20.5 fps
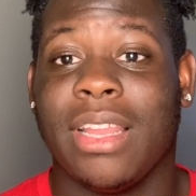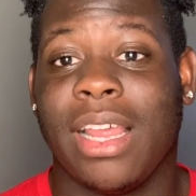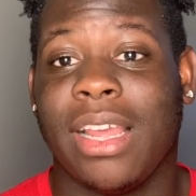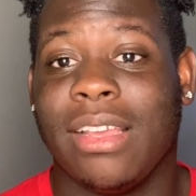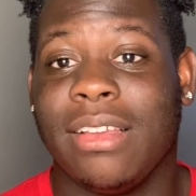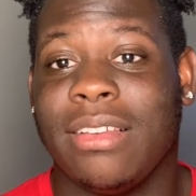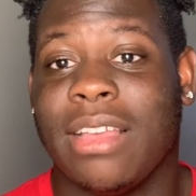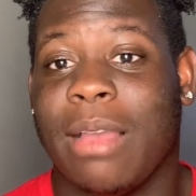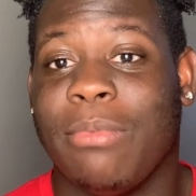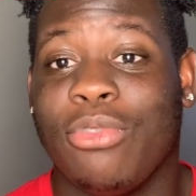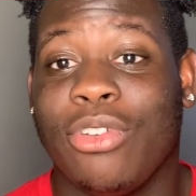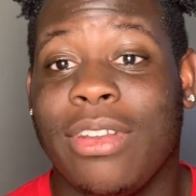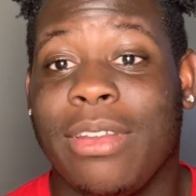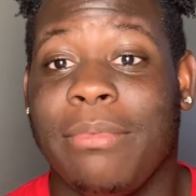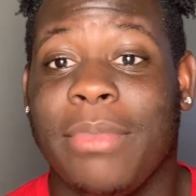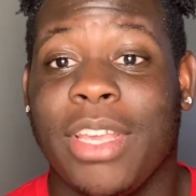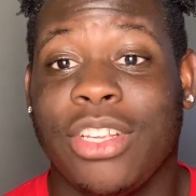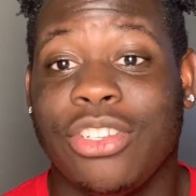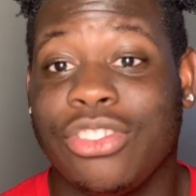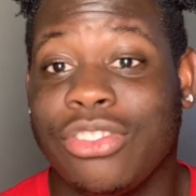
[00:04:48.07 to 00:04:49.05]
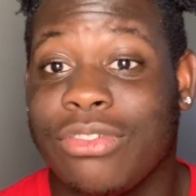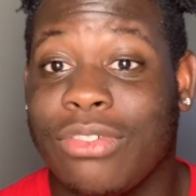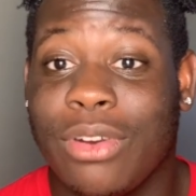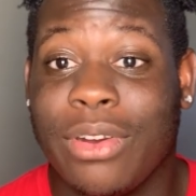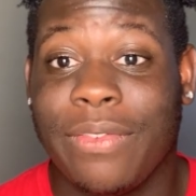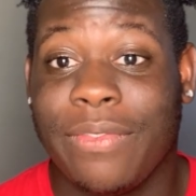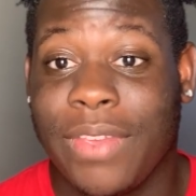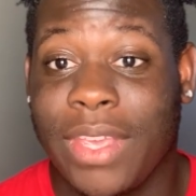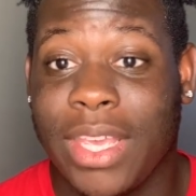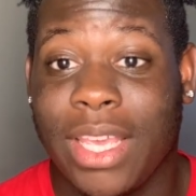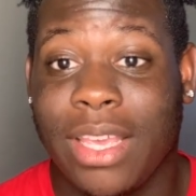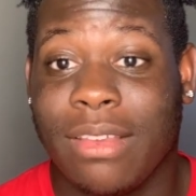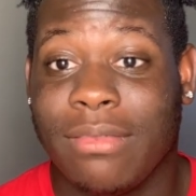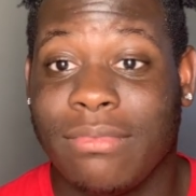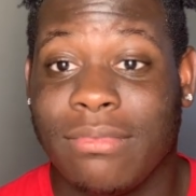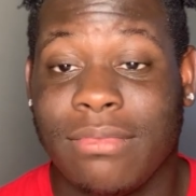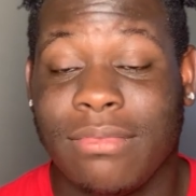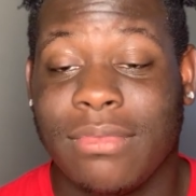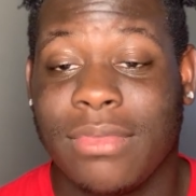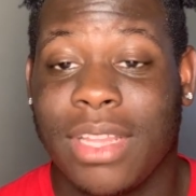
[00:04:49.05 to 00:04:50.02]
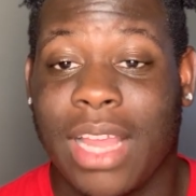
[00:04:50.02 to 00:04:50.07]
Like, I'm gonna make sure of it.
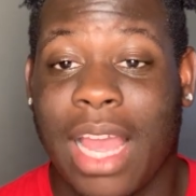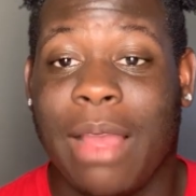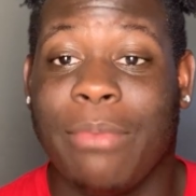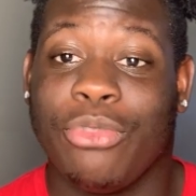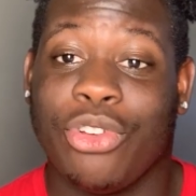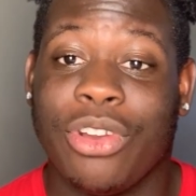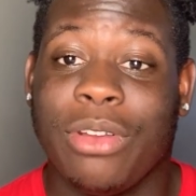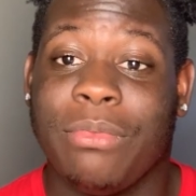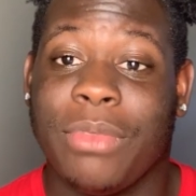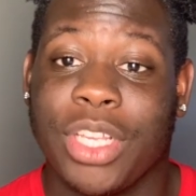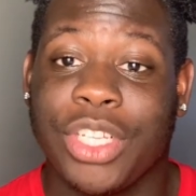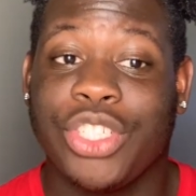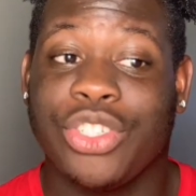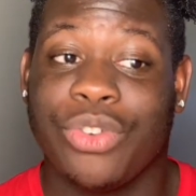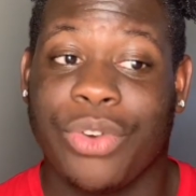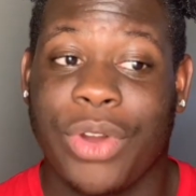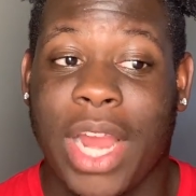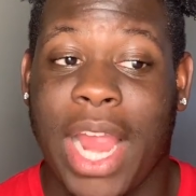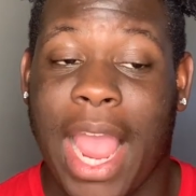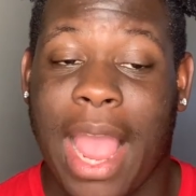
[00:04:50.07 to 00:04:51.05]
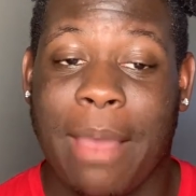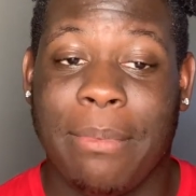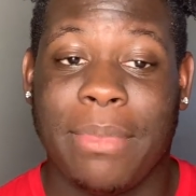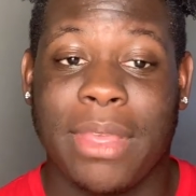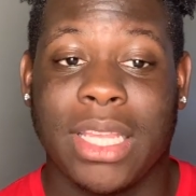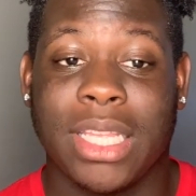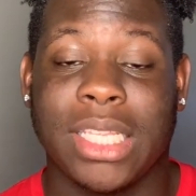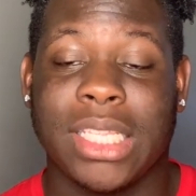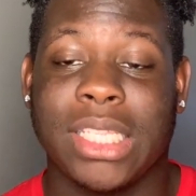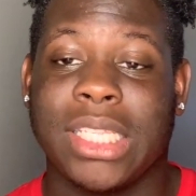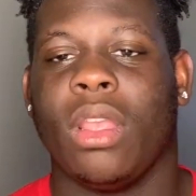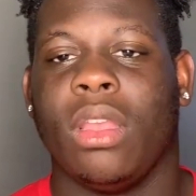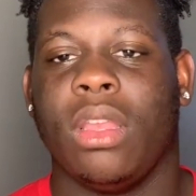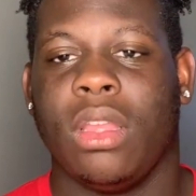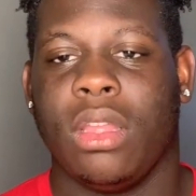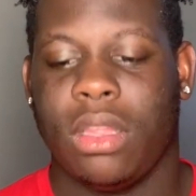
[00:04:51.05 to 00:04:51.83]
I'm gonna make sure it happens.